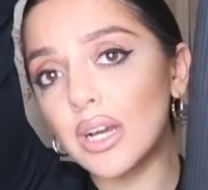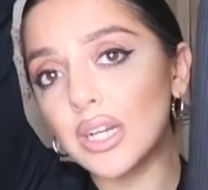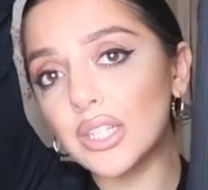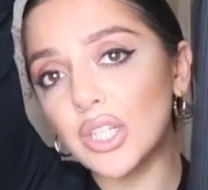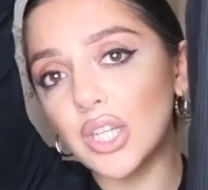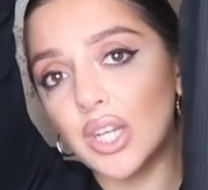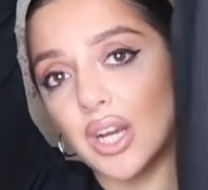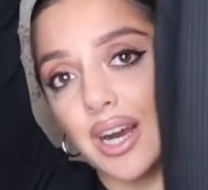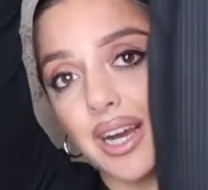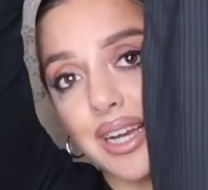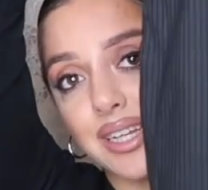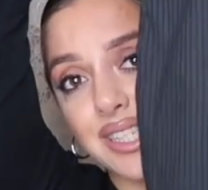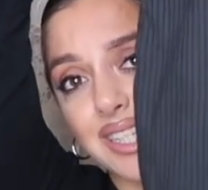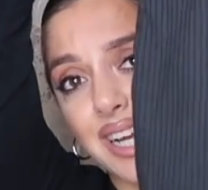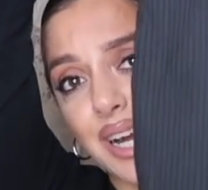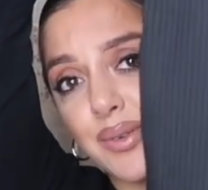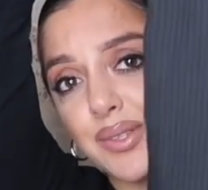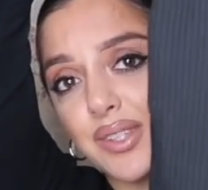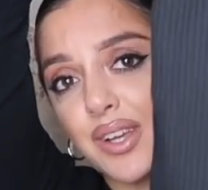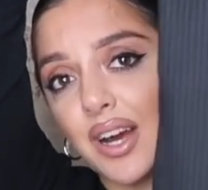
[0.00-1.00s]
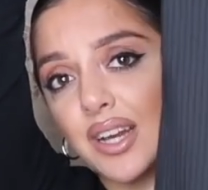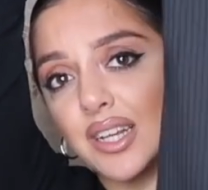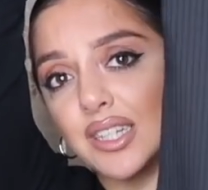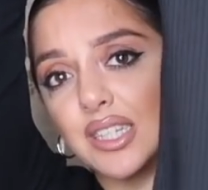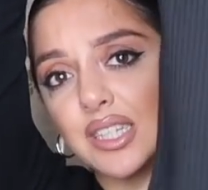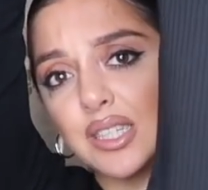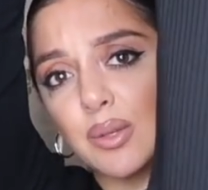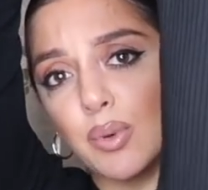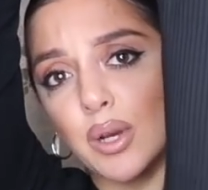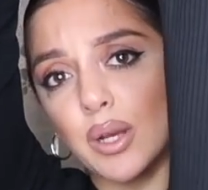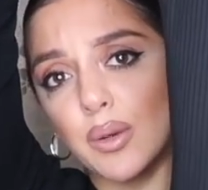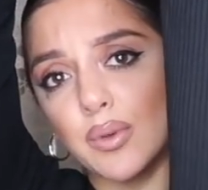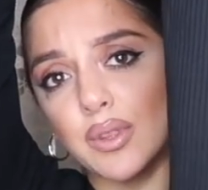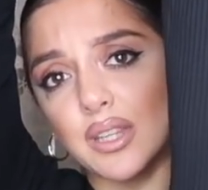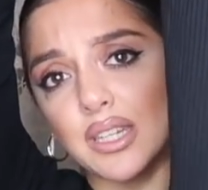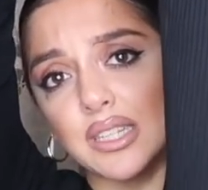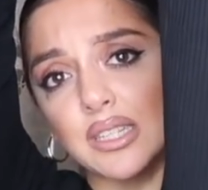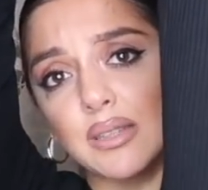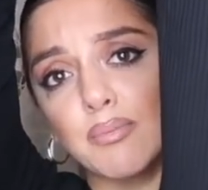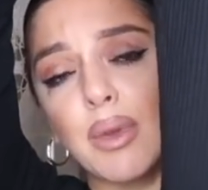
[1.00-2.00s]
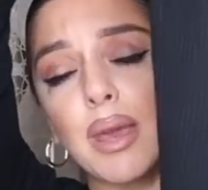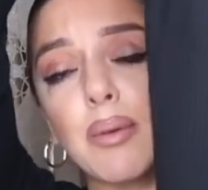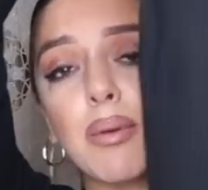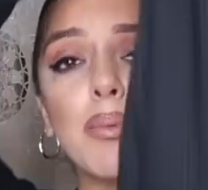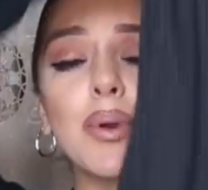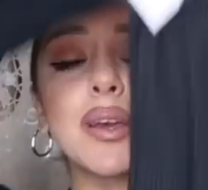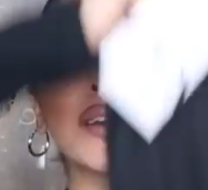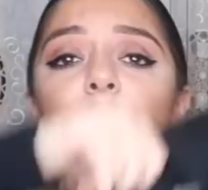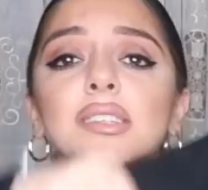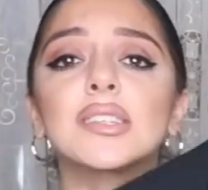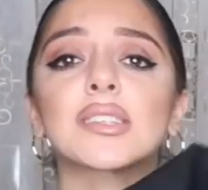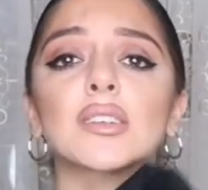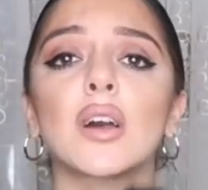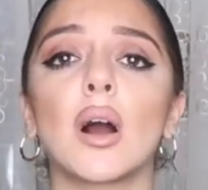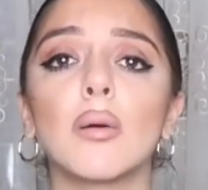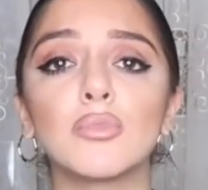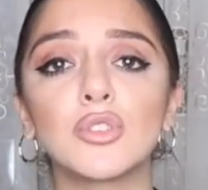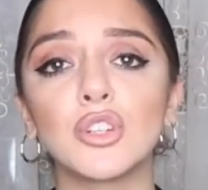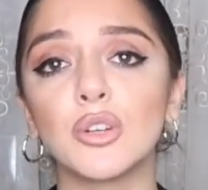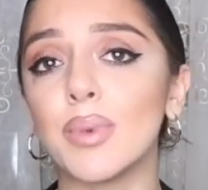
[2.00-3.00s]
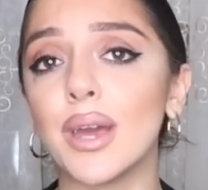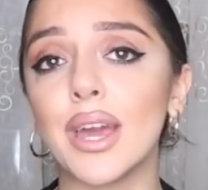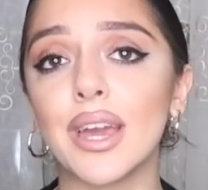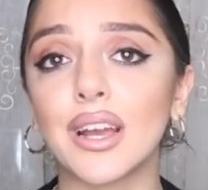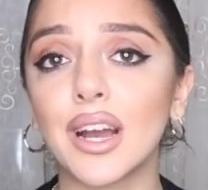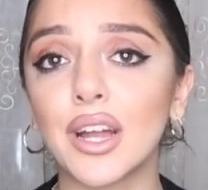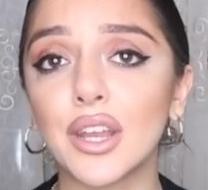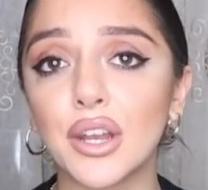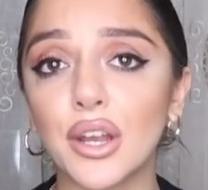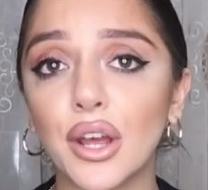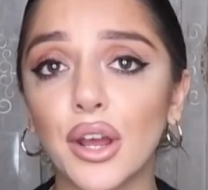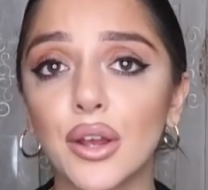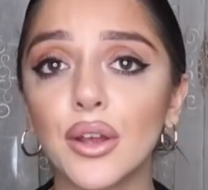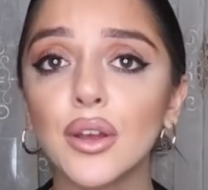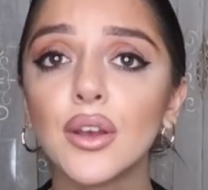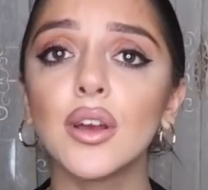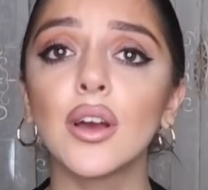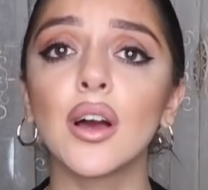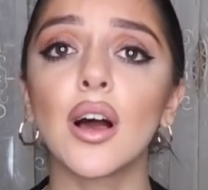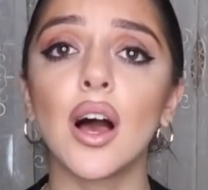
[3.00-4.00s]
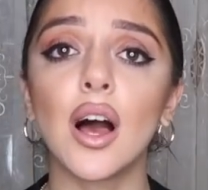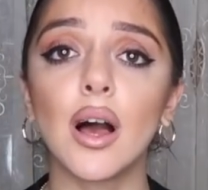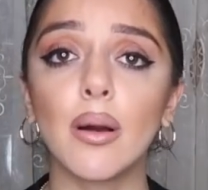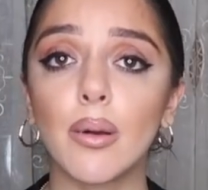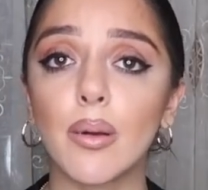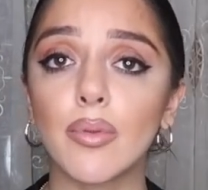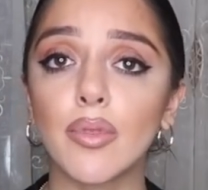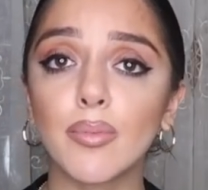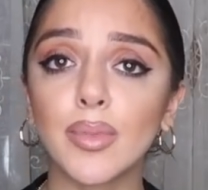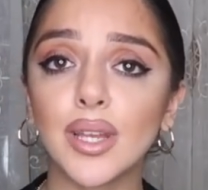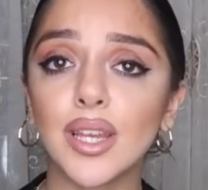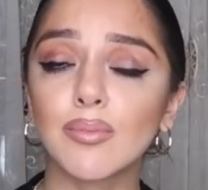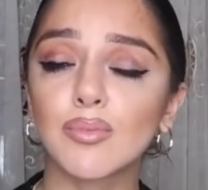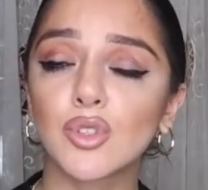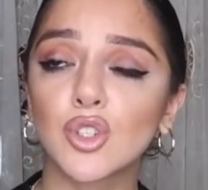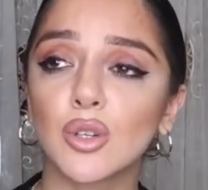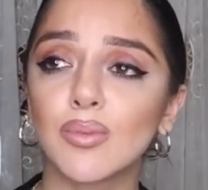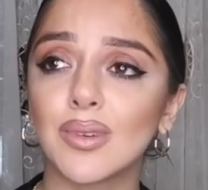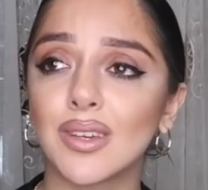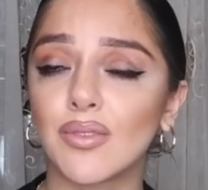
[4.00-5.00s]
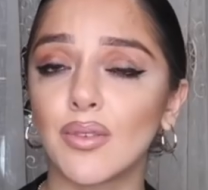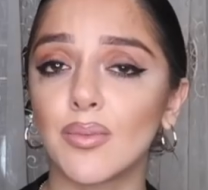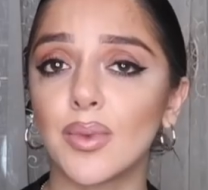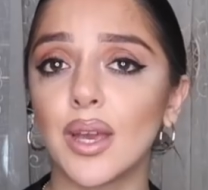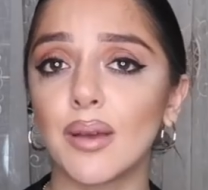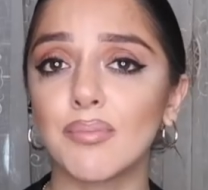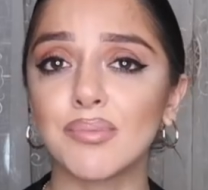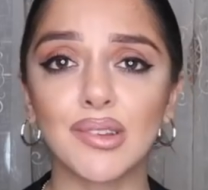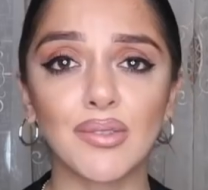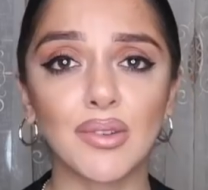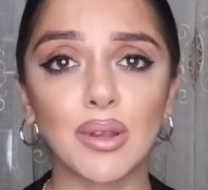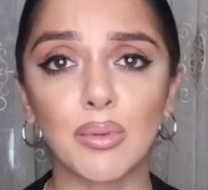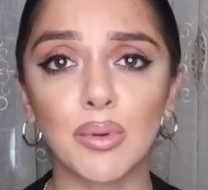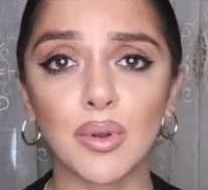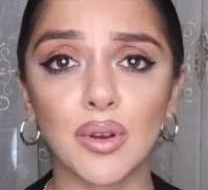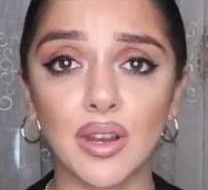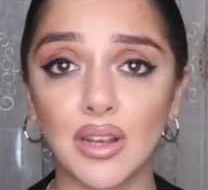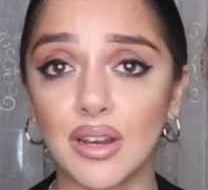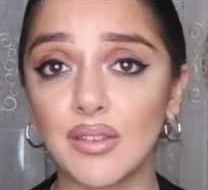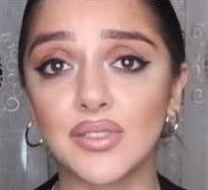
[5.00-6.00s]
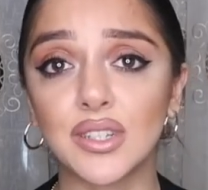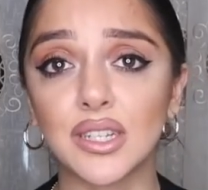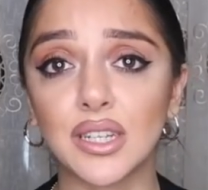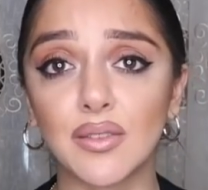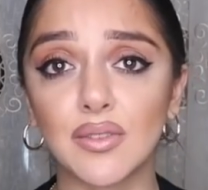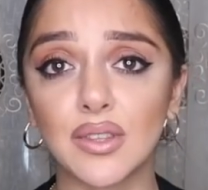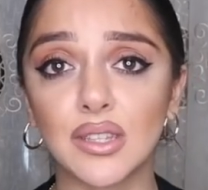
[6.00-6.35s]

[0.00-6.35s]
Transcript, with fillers: gonna lie to you guys, I was kind of disappointed with this, maybe because it's come too big, I don't know. Uh, the medium's too big for me. I'm definitely gonna have to